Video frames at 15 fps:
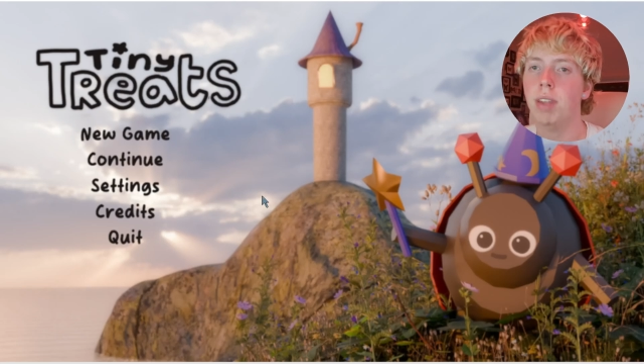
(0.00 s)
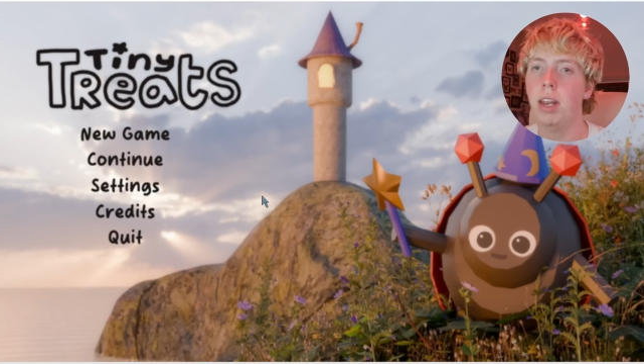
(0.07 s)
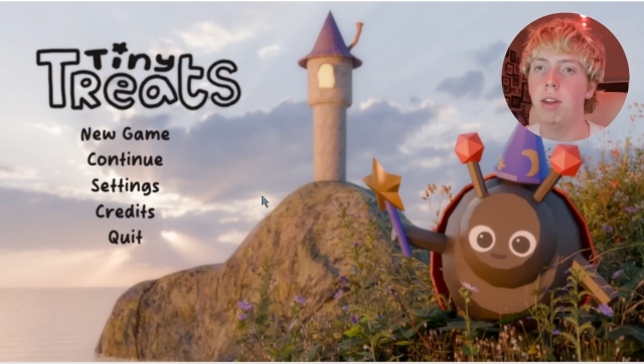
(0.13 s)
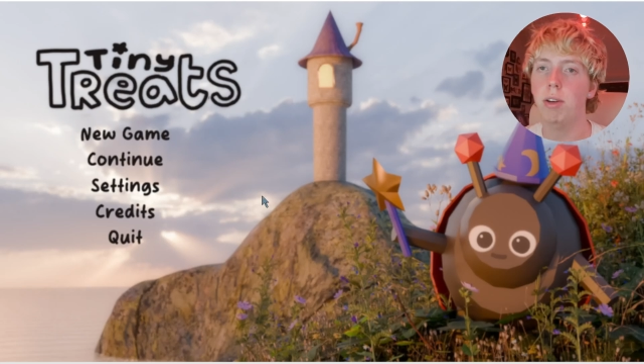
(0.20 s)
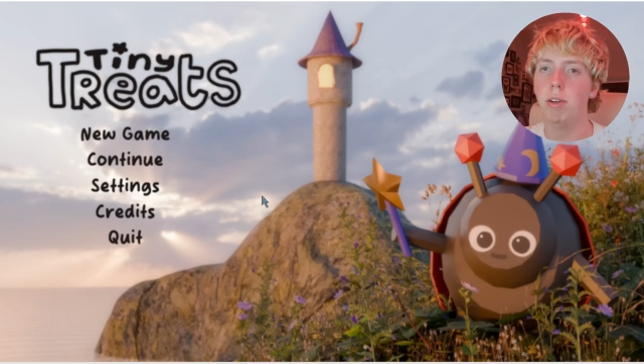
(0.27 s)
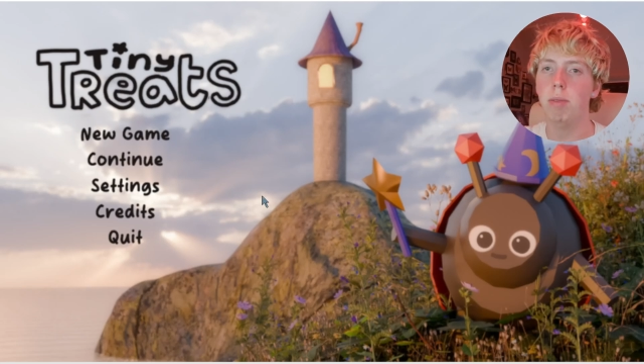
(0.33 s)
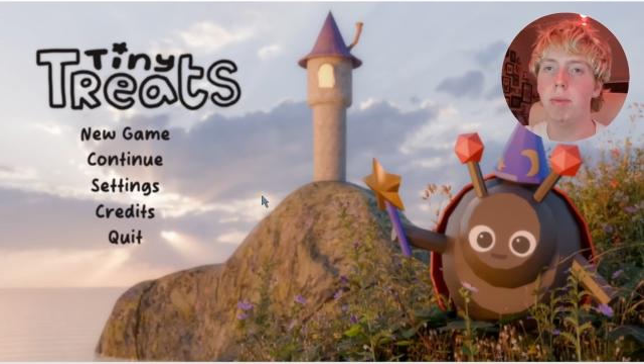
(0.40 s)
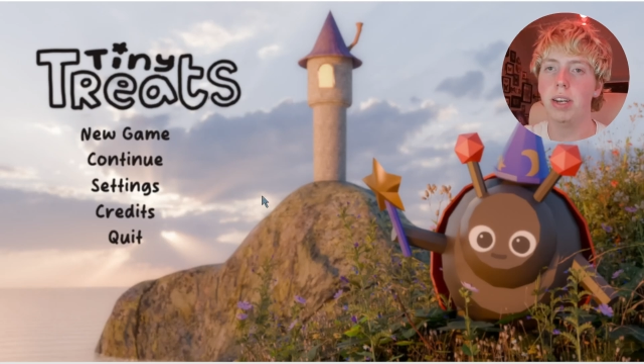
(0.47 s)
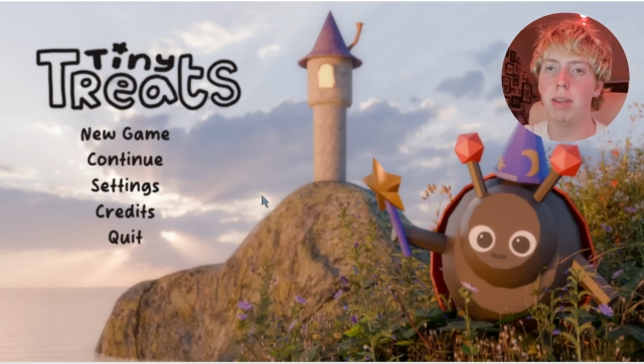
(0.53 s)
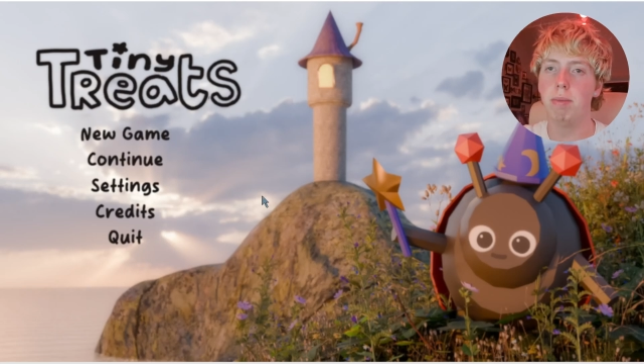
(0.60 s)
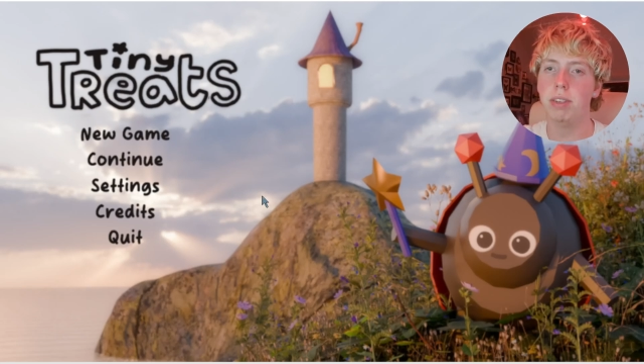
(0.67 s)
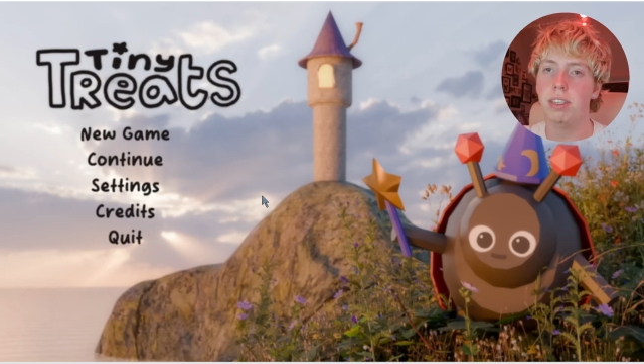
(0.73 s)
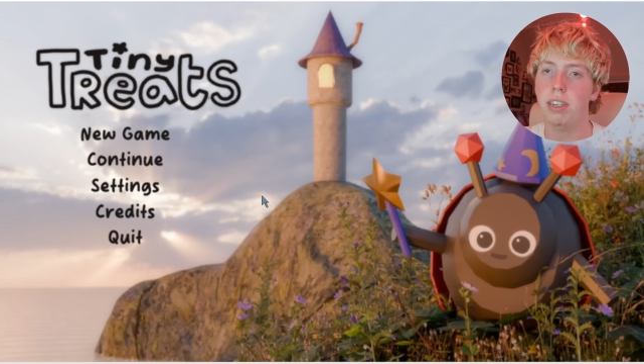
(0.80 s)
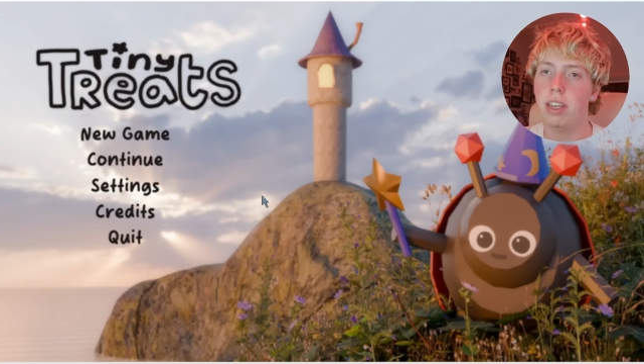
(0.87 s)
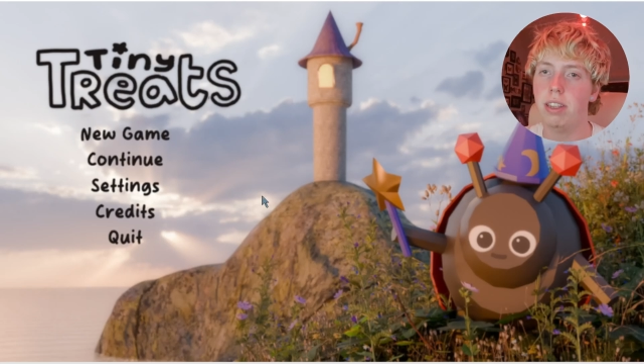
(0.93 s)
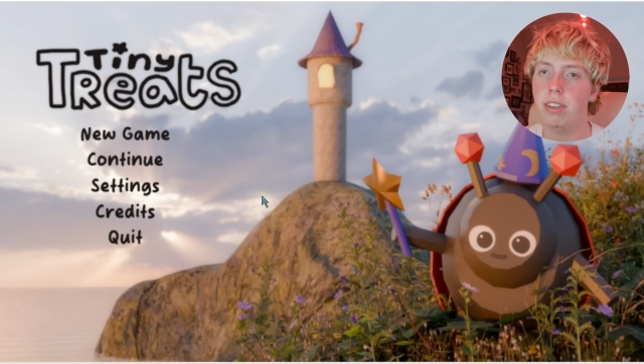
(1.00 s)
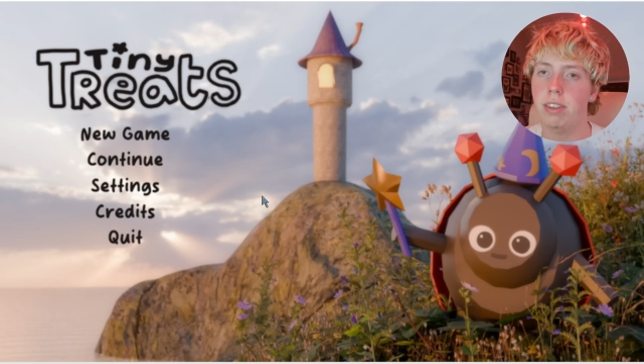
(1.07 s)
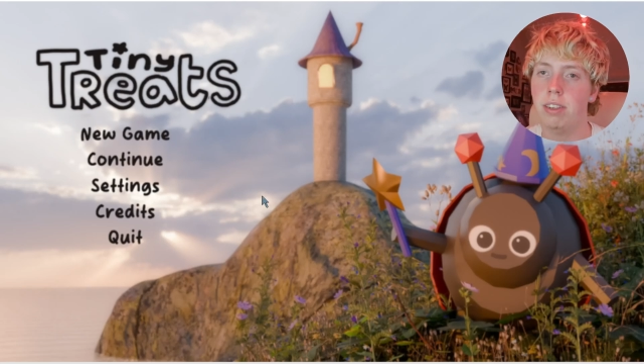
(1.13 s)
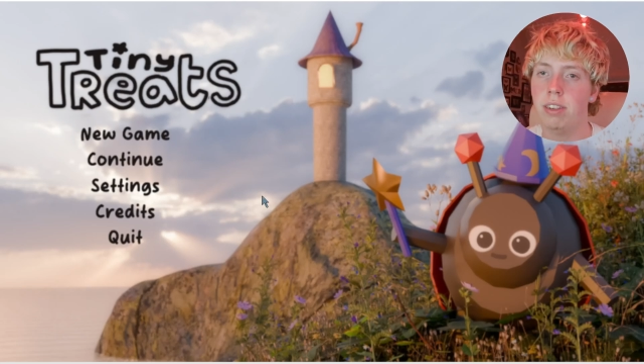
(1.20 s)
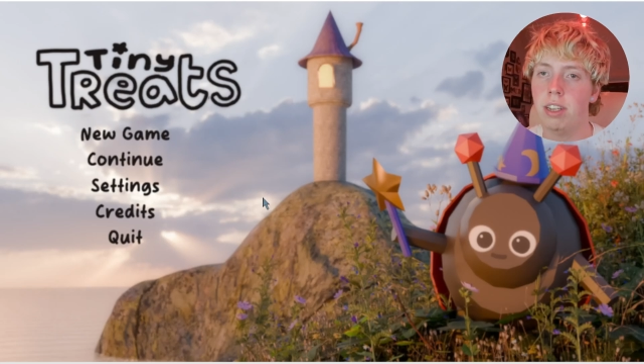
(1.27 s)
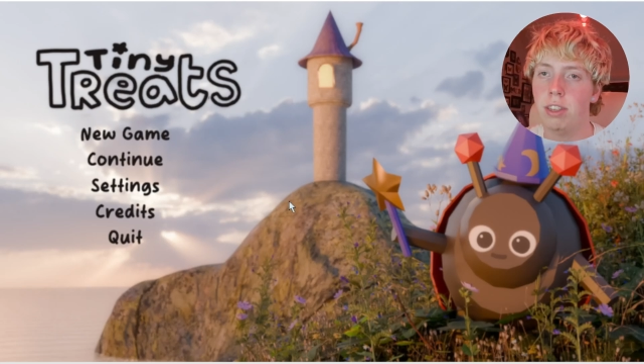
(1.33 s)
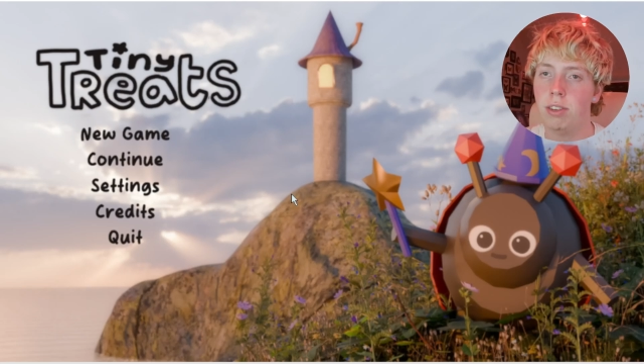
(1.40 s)
Hello, my name is
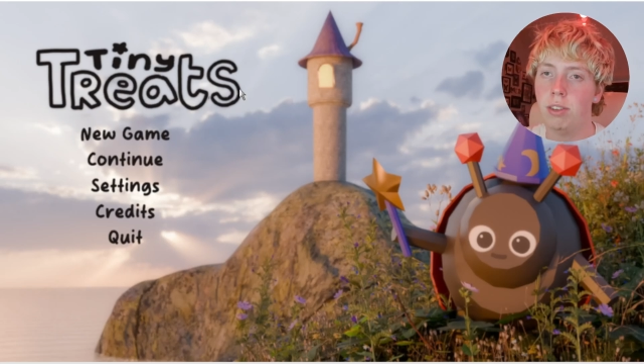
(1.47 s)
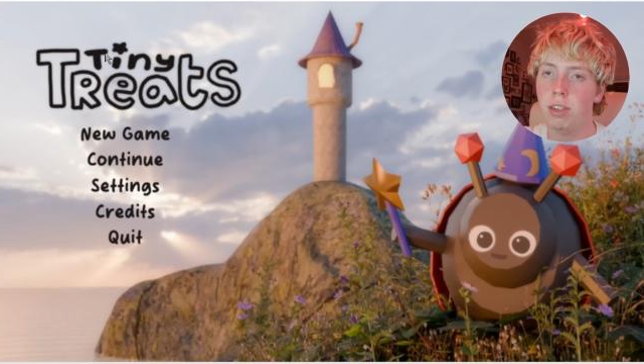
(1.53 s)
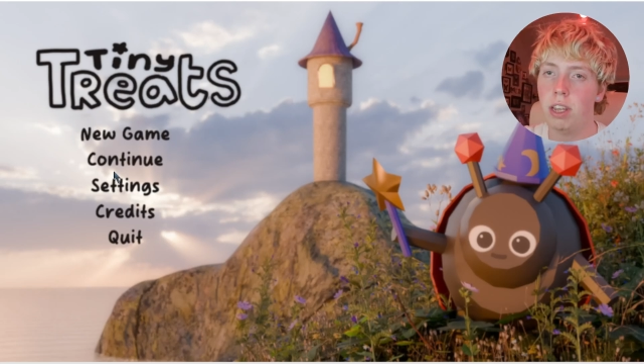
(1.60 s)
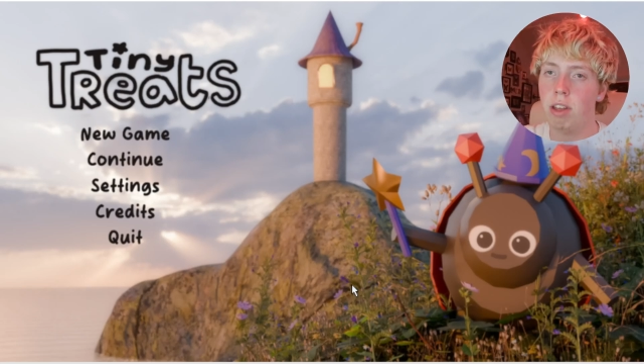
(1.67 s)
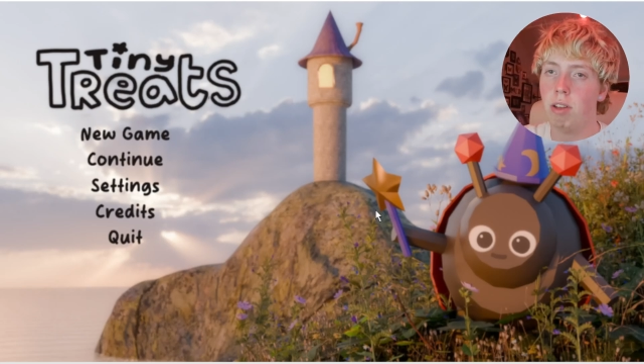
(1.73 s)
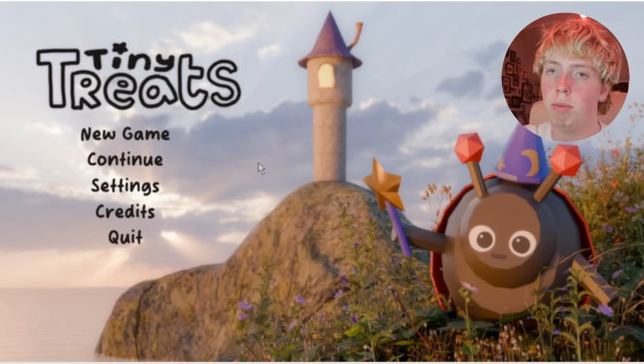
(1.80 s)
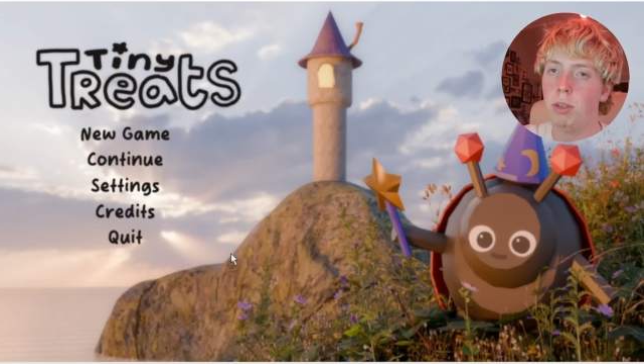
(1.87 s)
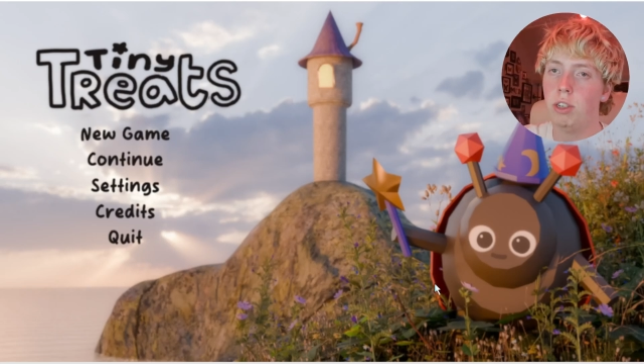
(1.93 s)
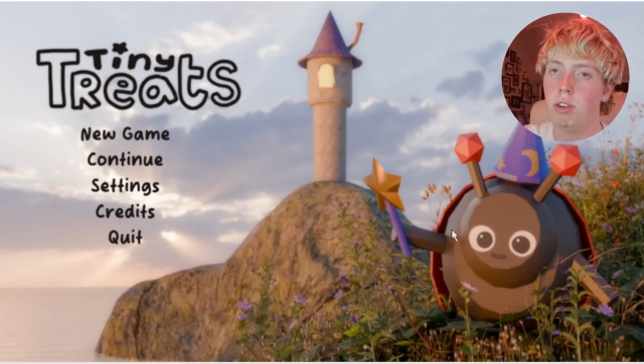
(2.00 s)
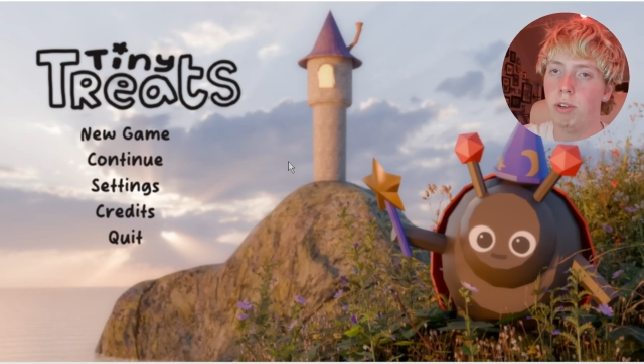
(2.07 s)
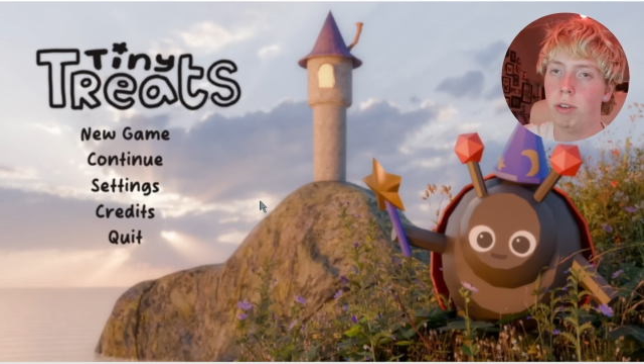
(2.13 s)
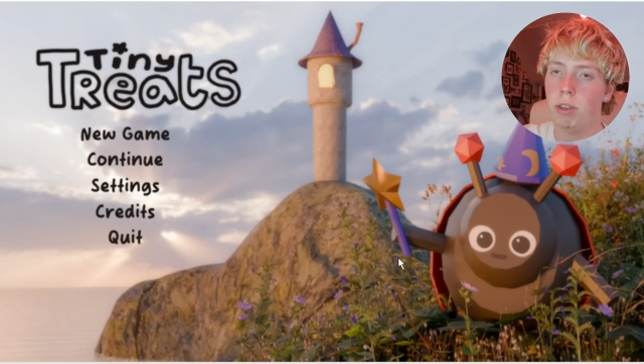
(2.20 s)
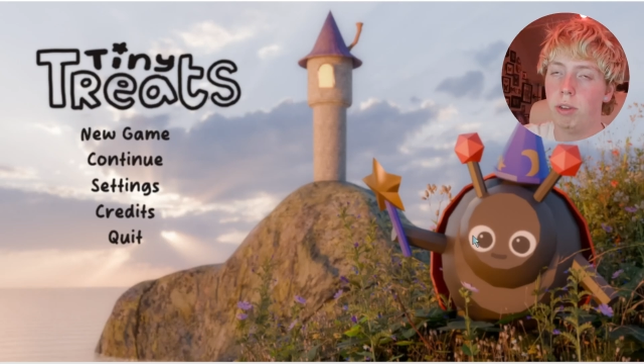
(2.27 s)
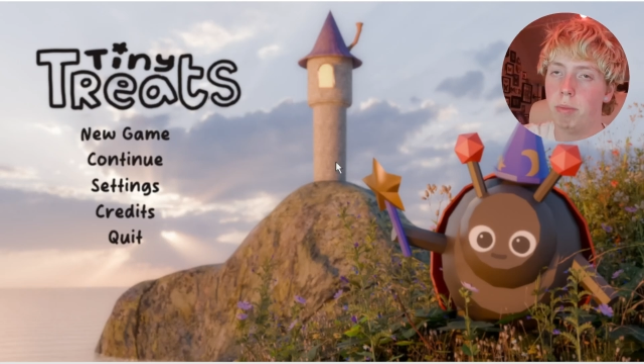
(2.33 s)
Nathan and today I'll be showing